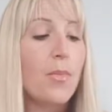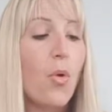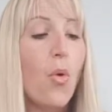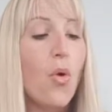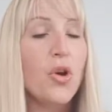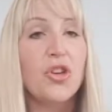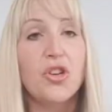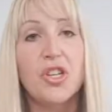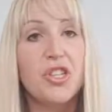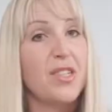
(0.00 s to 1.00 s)
or you
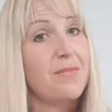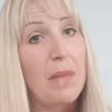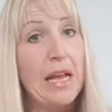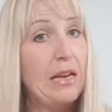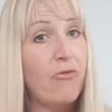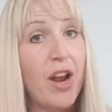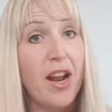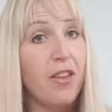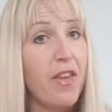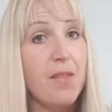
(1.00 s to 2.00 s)
can just eat it right
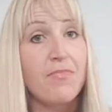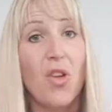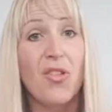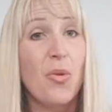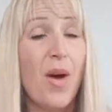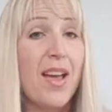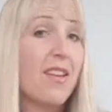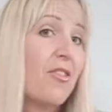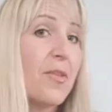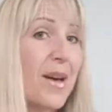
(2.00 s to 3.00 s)
out of there on the way,
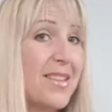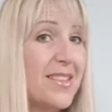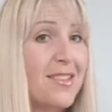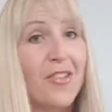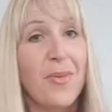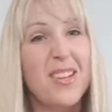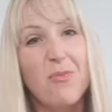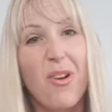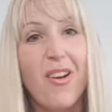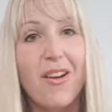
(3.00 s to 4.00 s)
on the bus, on the way to
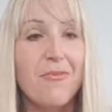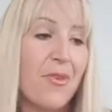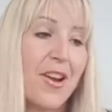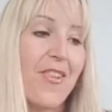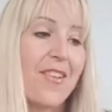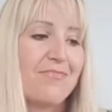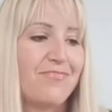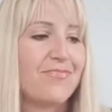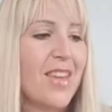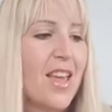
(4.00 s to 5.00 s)
work, whatever.
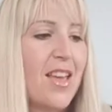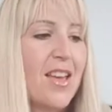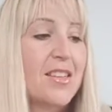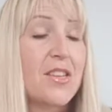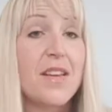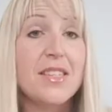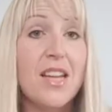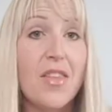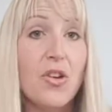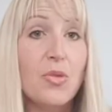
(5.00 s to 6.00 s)
So that's
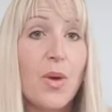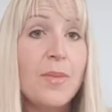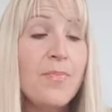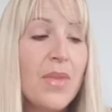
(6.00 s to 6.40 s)
another good one.